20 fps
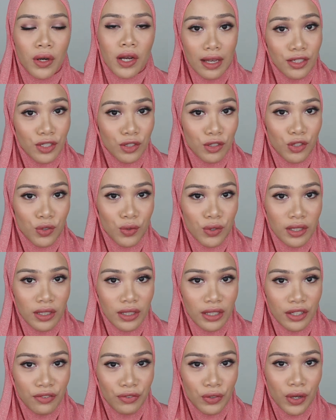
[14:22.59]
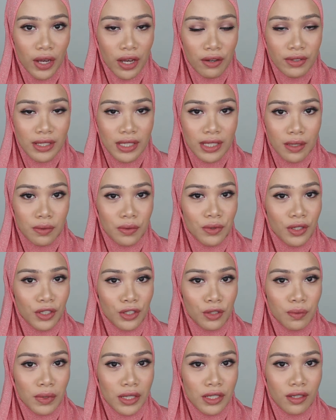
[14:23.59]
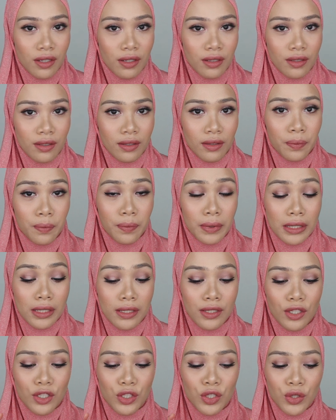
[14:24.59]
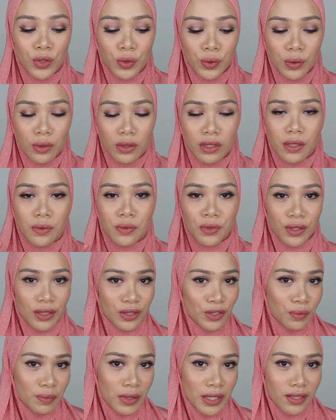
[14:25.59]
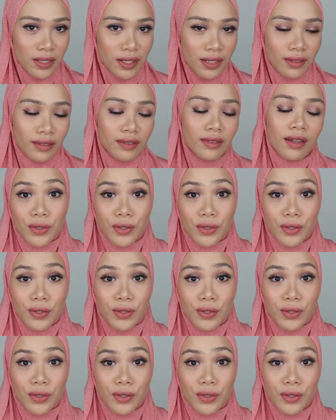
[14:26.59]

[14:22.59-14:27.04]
As usual, if you haven't subscribed to my channel, please do subscribe to my channel.